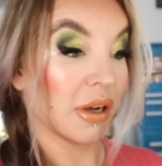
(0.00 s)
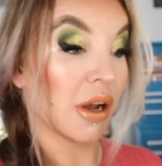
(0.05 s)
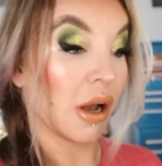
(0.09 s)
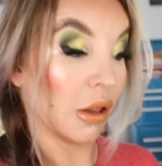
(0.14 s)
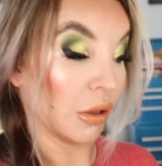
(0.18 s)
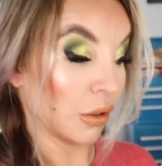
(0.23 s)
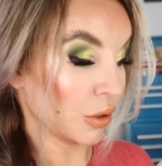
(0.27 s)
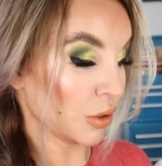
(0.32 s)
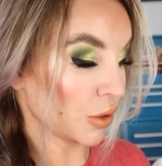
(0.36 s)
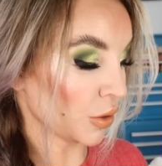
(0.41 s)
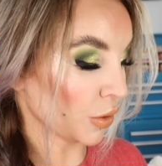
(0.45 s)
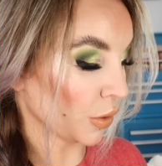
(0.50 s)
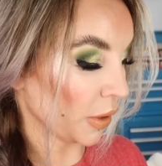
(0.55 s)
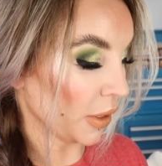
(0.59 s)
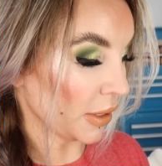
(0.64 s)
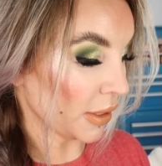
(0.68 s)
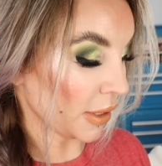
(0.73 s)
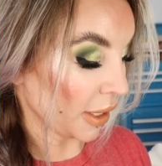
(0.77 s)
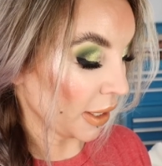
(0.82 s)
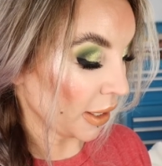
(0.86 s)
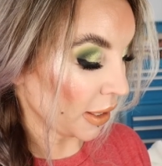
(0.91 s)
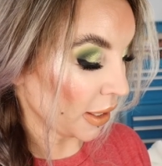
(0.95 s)
color
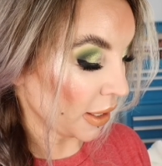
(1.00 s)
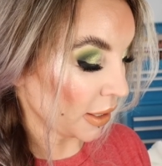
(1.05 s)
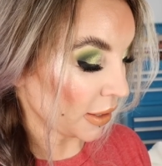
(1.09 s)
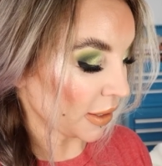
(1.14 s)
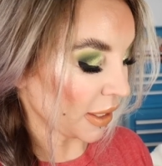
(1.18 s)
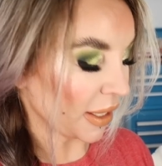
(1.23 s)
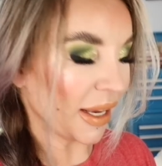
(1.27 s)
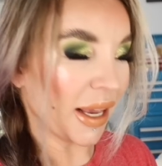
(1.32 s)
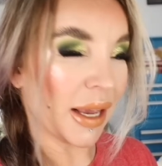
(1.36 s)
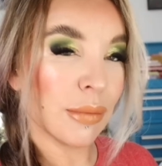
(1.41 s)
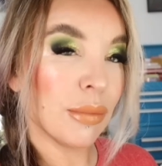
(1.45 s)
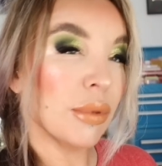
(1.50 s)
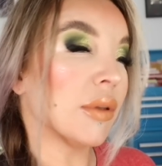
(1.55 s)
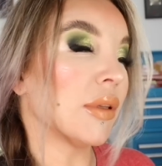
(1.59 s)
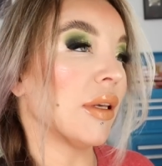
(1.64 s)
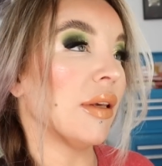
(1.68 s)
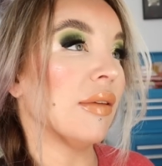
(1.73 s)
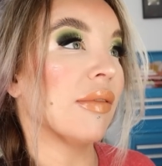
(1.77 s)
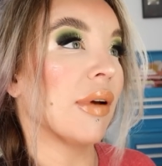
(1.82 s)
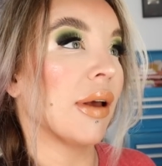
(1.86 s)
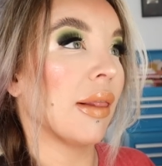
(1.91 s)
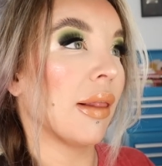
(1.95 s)
stories like this. I can't
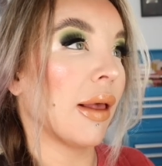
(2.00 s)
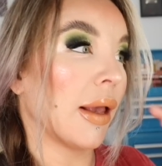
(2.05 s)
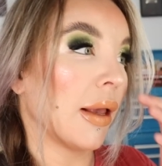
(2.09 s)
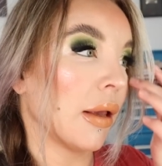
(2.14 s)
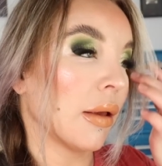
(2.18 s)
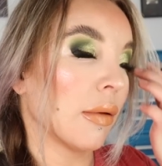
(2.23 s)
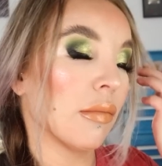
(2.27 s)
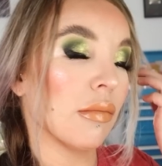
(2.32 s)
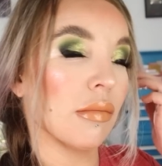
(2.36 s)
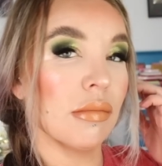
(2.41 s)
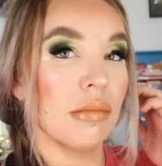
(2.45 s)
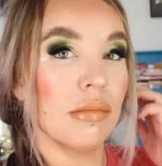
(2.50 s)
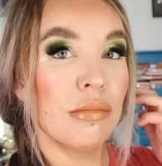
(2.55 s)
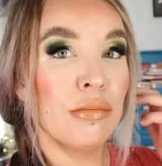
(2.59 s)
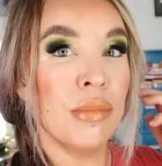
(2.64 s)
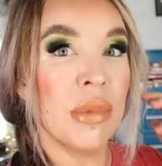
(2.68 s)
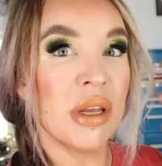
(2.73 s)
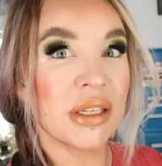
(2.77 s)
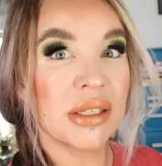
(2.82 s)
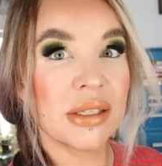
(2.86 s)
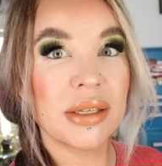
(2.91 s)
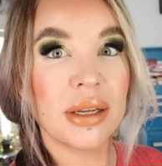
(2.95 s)
believe I like
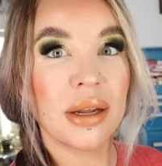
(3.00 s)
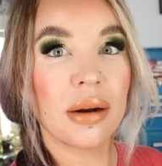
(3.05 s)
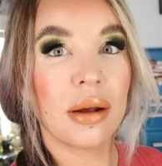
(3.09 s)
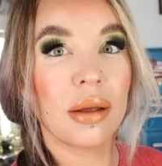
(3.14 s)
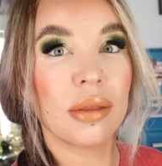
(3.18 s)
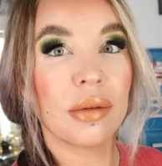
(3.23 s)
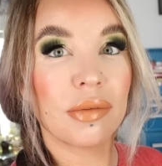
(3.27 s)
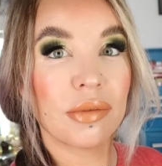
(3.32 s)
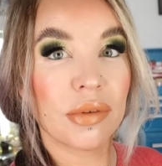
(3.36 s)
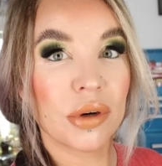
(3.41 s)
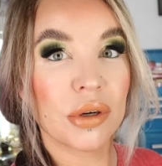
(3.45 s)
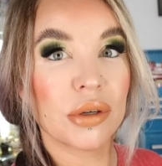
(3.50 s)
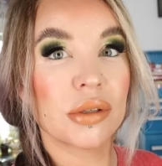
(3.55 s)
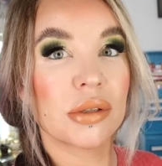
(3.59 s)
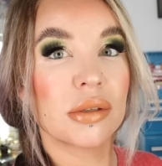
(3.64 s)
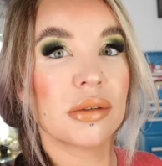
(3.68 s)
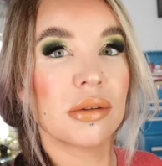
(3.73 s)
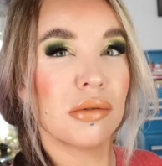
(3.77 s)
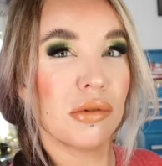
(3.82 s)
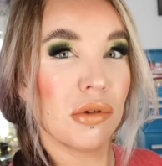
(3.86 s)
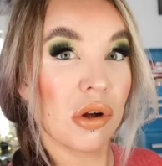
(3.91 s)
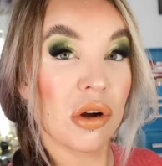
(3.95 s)
missed it on the
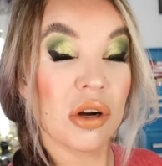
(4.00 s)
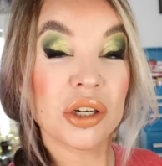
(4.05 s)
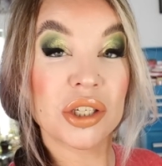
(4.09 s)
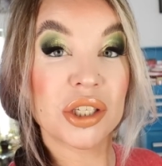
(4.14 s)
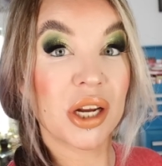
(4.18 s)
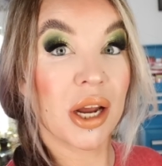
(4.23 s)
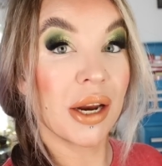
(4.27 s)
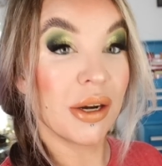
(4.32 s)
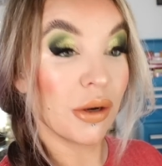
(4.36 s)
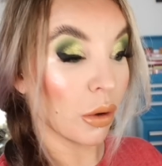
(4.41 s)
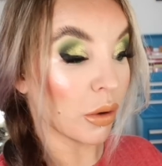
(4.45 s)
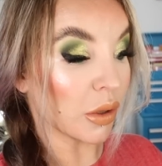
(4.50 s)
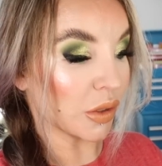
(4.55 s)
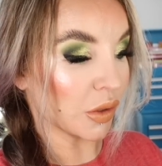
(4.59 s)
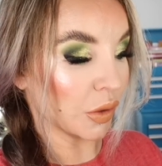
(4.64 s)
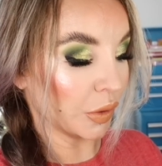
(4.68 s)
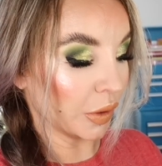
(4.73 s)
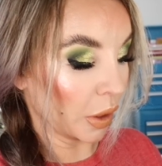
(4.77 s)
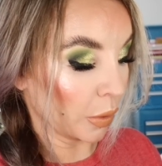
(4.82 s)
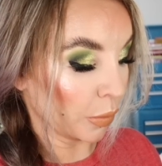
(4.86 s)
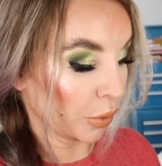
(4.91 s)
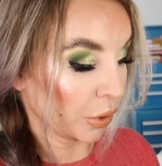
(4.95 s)
first launch. I know it
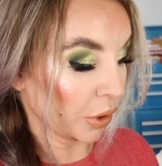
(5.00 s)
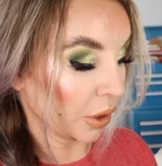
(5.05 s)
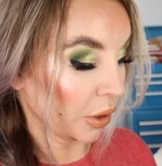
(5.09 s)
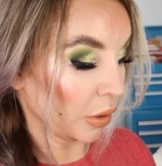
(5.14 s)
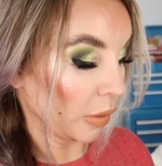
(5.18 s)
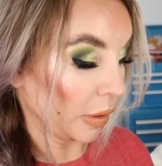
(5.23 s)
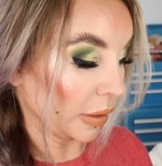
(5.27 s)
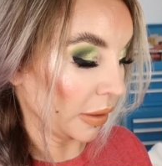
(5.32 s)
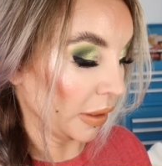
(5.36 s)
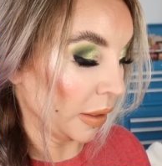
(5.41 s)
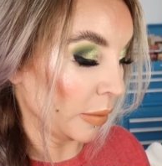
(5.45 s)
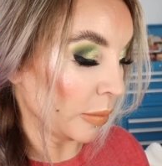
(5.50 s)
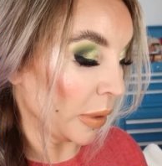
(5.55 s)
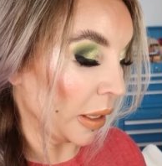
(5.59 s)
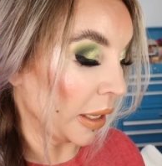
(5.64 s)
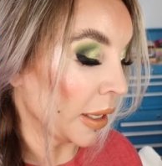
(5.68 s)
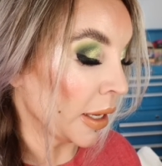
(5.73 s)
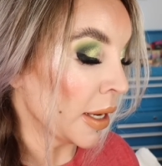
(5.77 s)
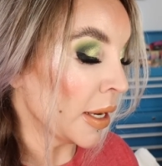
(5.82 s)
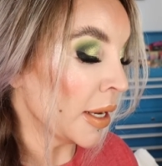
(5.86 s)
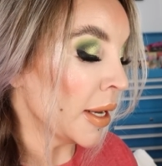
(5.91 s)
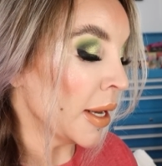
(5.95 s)
sold out pretty quickly,
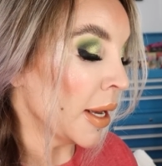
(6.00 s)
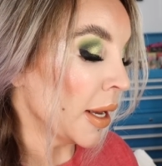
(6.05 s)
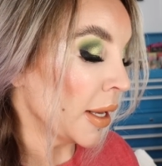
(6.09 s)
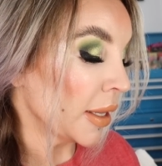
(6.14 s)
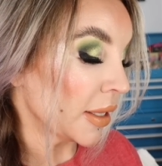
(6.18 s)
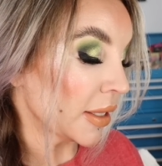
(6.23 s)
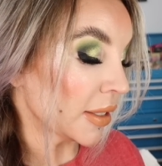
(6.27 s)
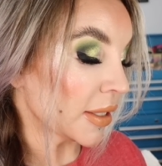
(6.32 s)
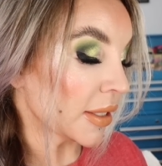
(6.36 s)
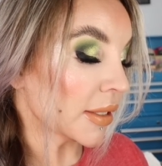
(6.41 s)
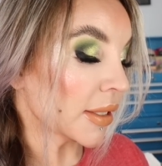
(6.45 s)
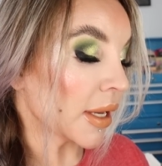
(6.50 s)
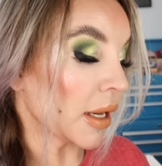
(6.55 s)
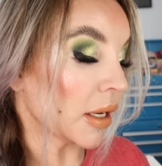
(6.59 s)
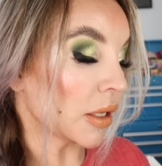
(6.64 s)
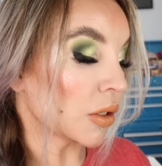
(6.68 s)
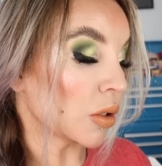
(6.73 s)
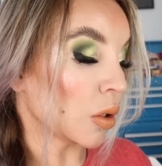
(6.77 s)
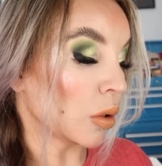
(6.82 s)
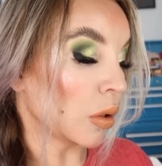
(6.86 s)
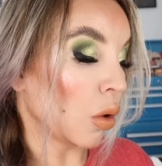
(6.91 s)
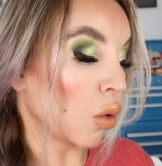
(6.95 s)
but this has got a
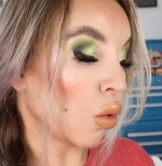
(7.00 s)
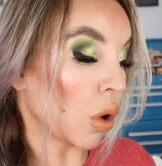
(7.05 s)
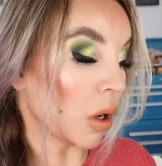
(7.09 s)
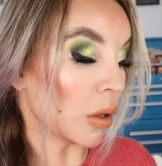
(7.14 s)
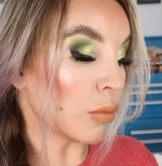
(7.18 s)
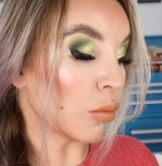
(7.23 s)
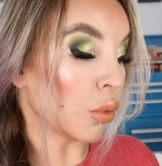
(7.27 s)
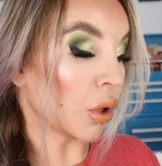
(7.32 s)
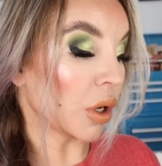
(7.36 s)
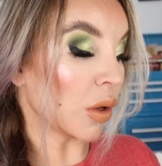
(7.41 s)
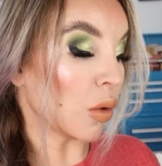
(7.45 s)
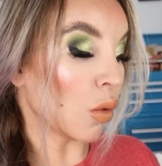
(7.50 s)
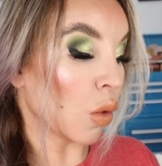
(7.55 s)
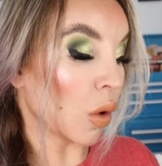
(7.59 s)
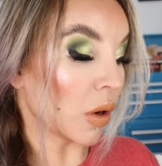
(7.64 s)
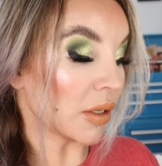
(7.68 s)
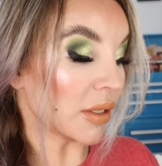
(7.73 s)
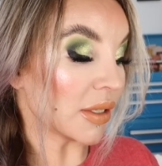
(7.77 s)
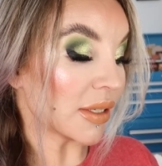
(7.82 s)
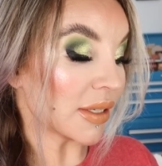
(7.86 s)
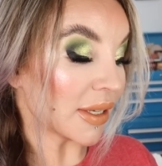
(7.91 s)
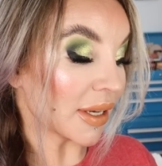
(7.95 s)
total
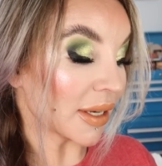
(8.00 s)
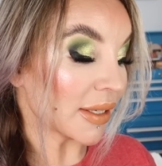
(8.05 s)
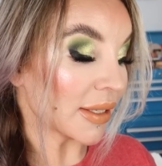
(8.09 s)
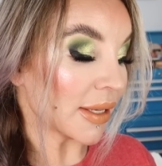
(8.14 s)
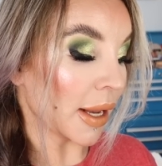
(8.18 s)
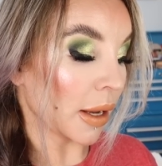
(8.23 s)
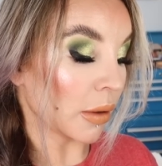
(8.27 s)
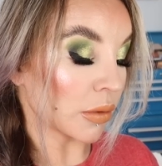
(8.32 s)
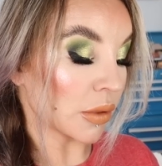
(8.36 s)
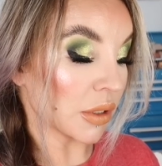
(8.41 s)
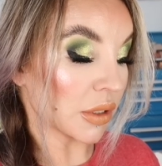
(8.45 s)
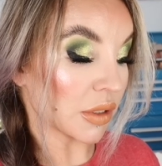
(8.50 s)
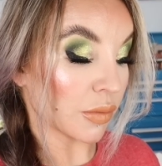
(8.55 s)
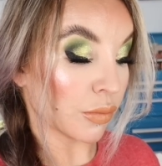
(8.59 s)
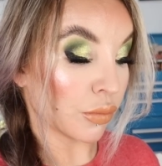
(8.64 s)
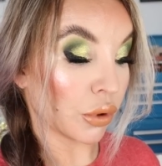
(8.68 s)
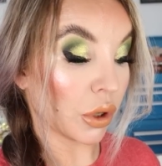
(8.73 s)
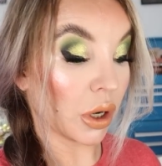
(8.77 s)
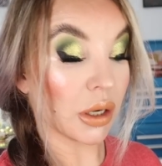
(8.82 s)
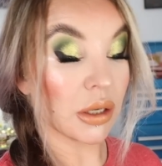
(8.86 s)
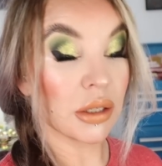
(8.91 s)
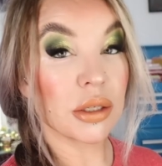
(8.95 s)
1.16 ounces of
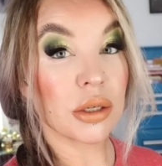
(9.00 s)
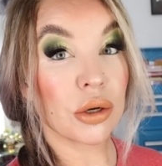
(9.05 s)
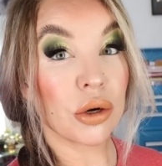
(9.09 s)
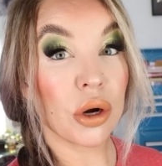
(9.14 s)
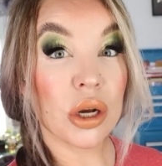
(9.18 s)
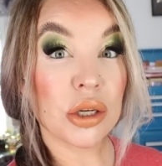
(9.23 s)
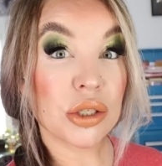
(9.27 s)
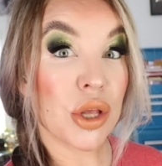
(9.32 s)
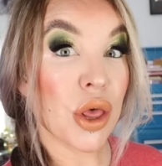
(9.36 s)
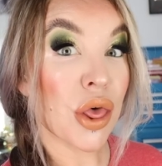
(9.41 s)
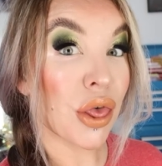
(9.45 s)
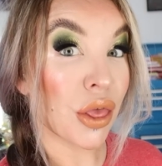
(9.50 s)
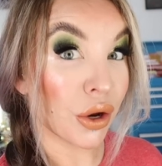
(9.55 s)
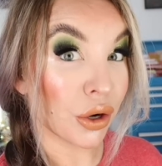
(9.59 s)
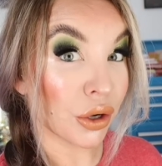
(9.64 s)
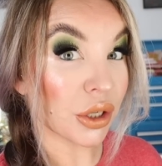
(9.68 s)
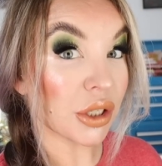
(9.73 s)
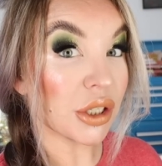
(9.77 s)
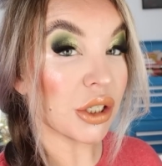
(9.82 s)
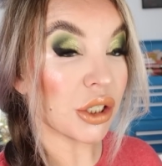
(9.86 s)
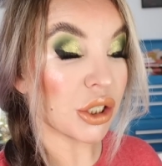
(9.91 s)
product across 30